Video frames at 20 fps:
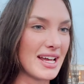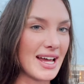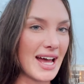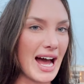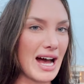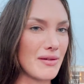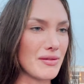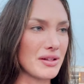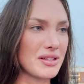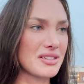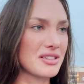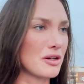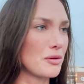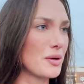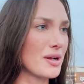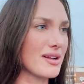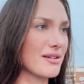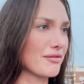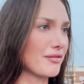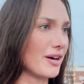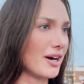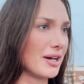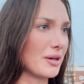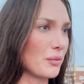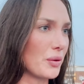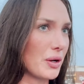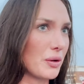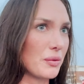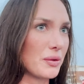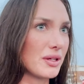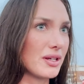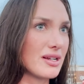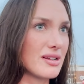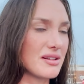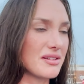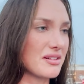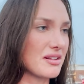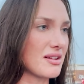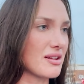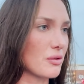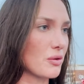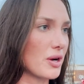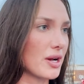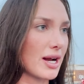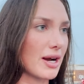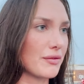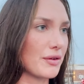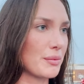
having so much fun. We were really just enjoying every